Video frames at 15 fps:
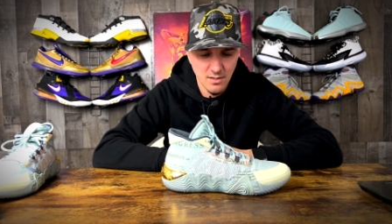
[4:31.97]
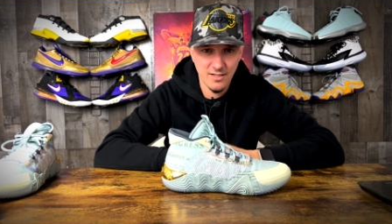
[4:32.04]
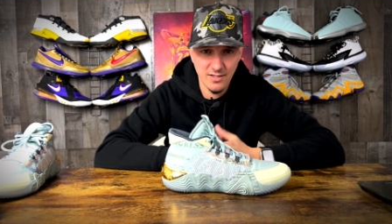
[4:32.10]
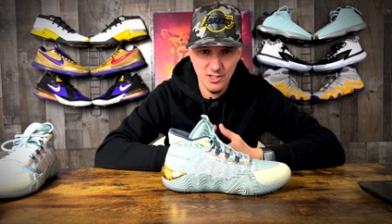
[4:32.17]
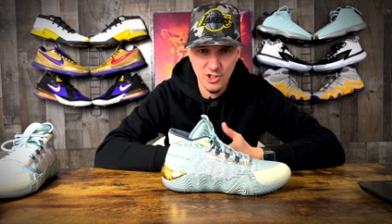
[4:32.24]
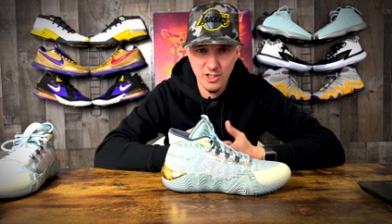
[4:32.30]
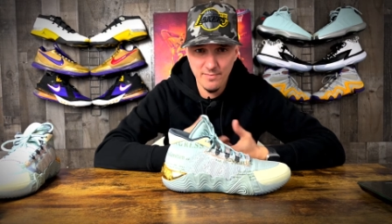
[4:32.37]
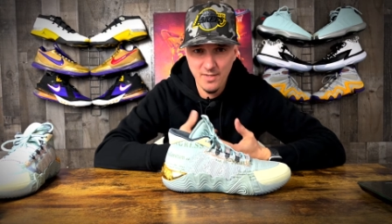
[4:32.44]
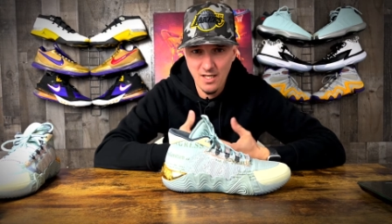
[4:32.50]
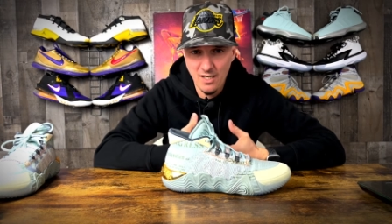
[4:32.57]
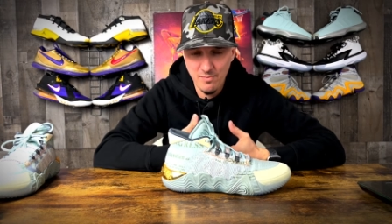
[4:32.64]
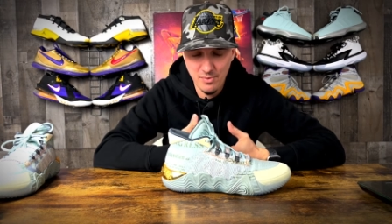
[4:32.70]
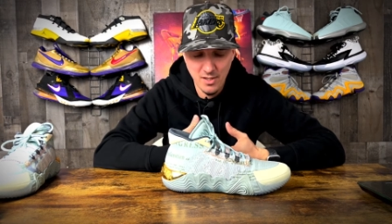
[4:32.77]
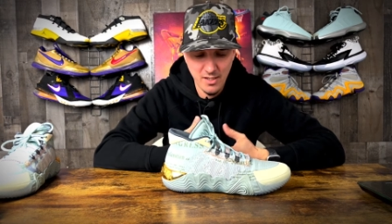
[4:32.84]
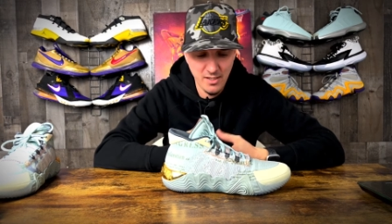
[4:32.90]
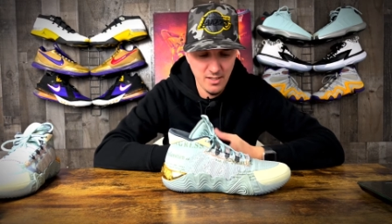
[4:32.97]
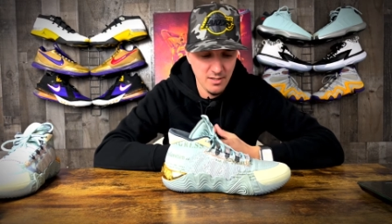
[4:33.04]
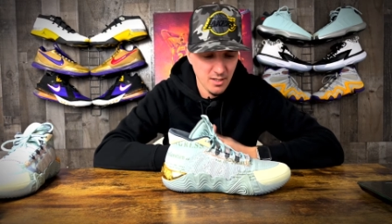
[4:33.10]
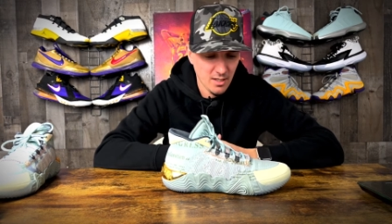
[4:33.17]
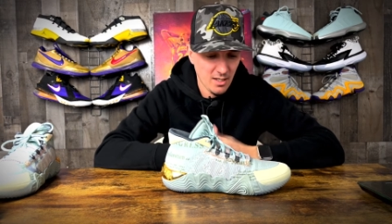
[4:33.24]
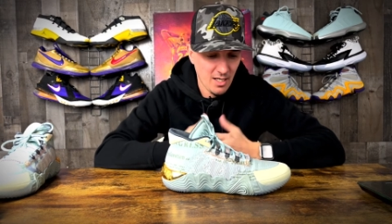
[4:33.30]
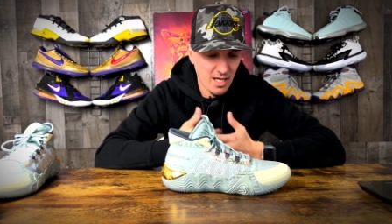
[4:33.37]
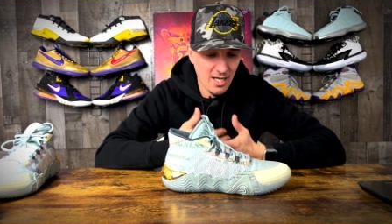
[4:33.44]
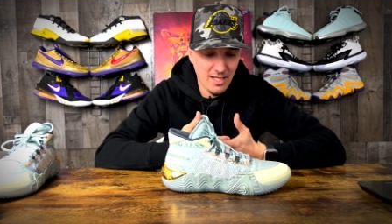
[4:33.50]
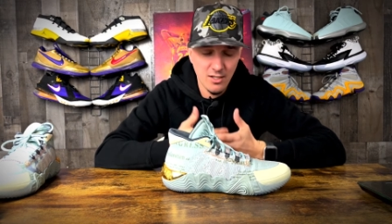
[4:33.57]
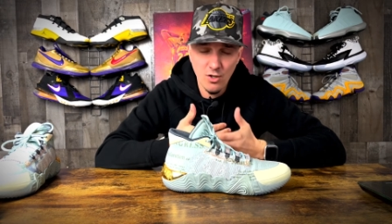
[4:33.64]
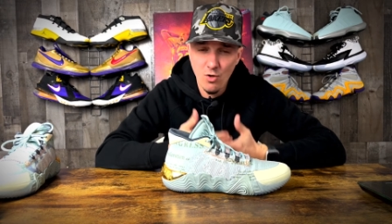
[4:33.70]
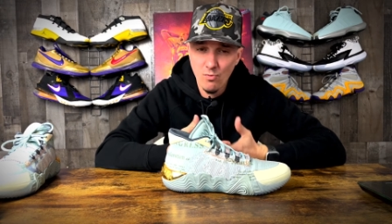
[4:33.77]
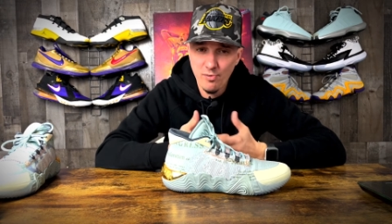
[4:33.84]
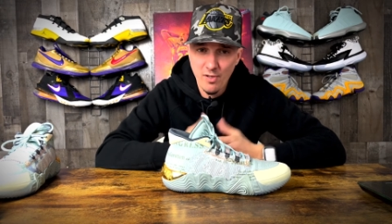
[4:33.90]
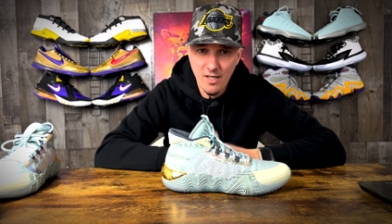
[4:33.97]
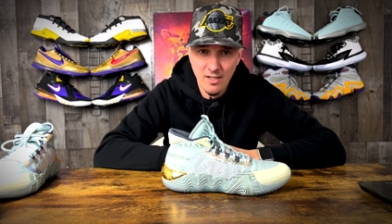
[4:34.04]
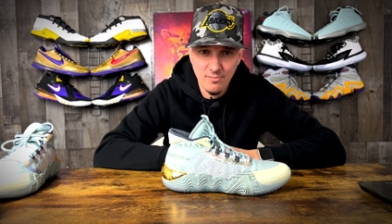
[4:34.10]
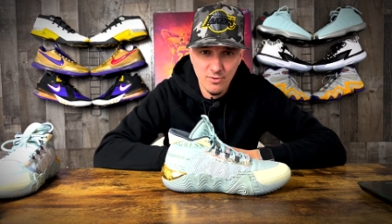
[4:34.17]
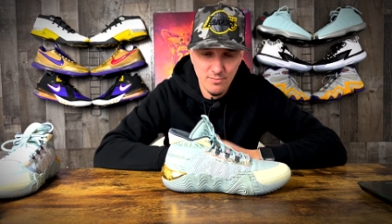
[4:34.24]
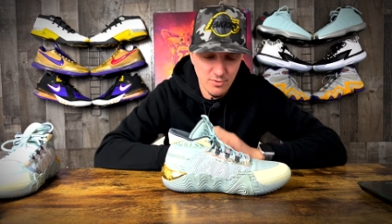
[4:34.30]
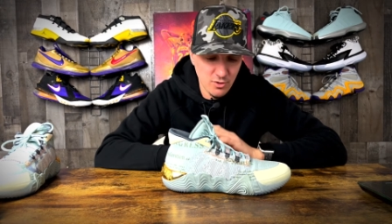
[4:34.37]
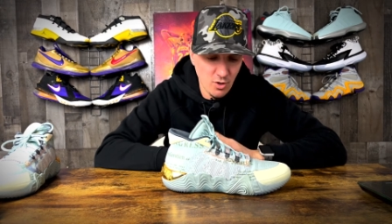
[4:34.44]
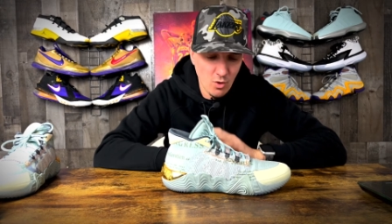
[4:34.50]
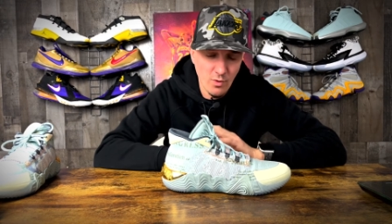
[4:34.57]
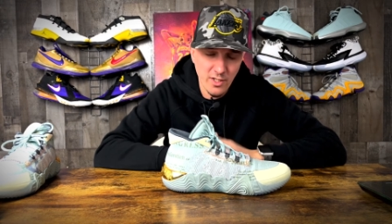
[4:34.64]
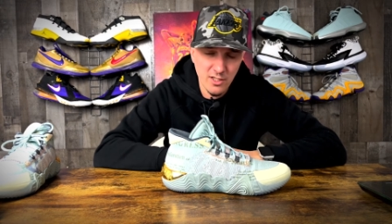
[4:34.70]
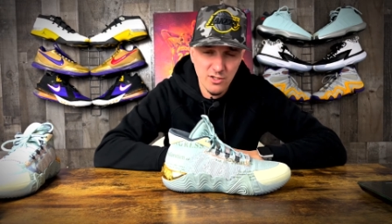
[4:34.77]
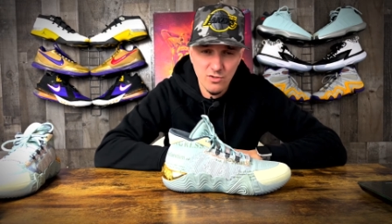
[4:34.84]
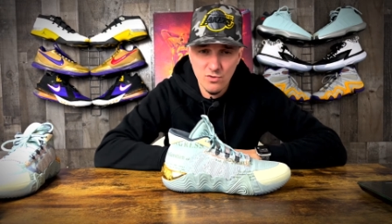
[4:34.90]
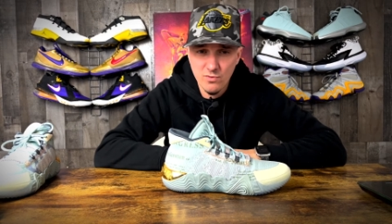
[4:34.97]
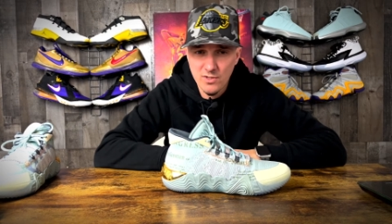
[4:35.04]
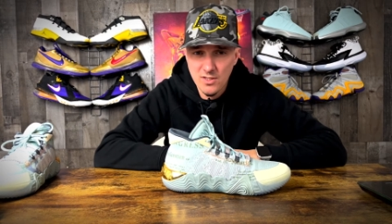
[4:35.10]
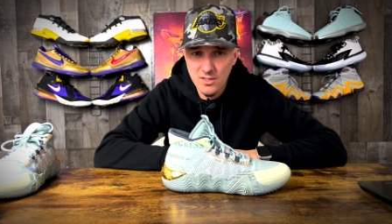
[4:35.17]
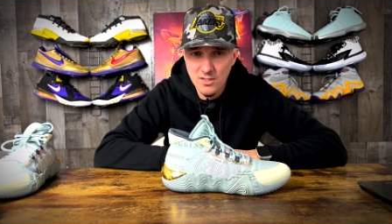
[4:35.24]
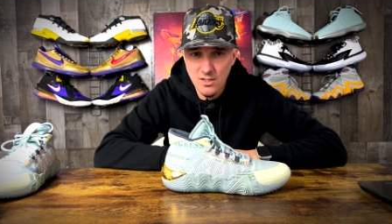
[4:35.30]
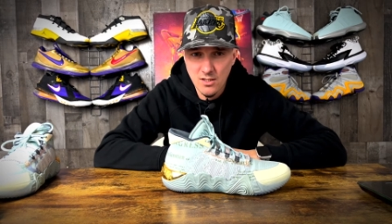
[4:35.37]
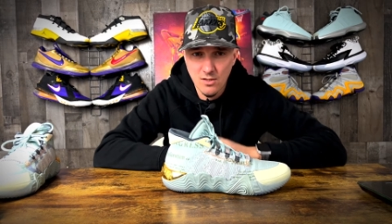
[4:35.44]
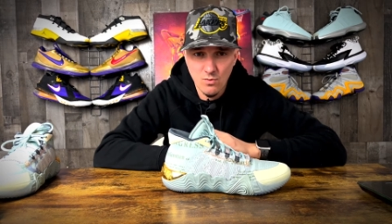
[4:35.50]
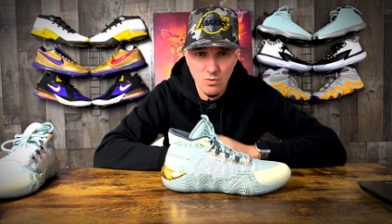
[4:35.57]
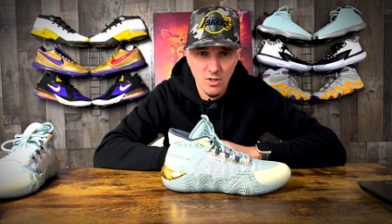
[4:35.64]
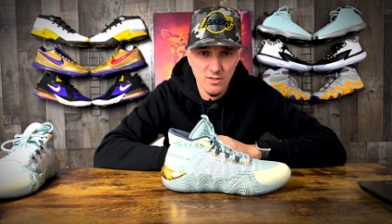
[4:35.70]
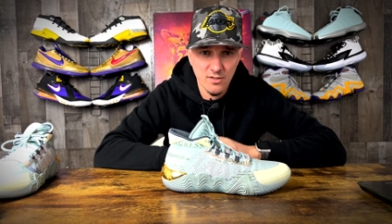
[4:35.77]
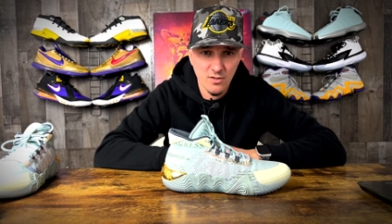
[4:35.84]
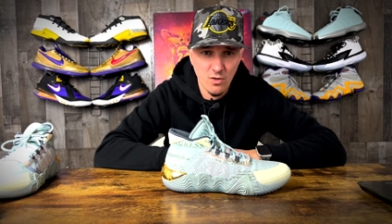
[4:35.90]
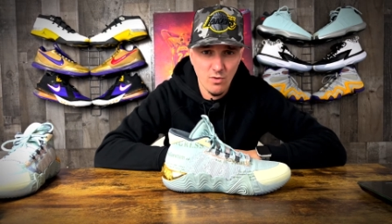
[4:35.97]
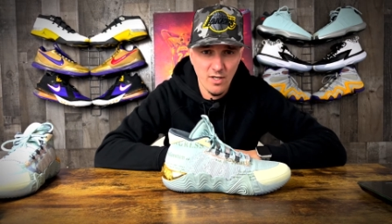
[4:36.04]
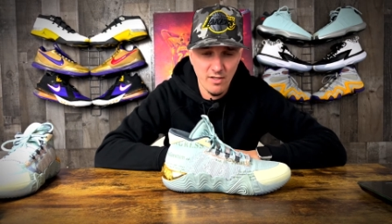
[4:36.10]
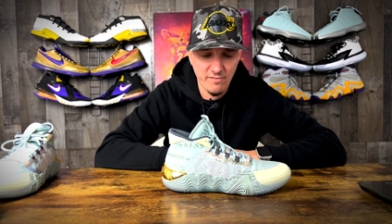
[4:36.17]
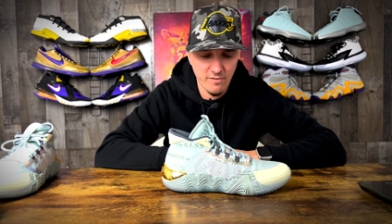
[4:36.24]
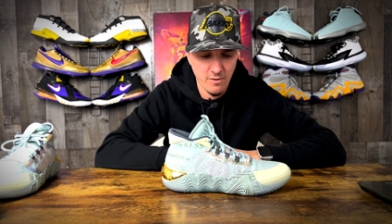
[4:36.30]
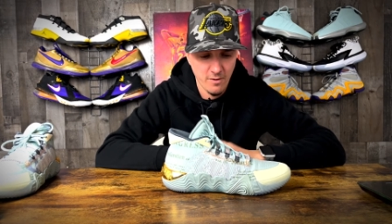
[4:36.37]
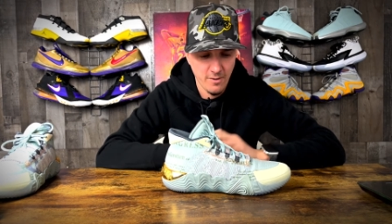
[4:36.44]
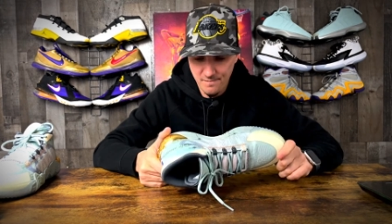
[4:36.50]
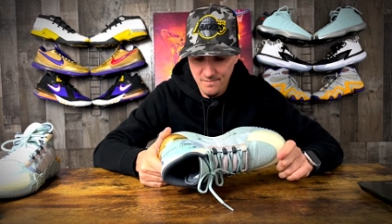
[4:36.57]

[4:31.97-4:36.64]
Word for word: In the gym that I play in, I had no problems, no issues with the sneaker whatsoever.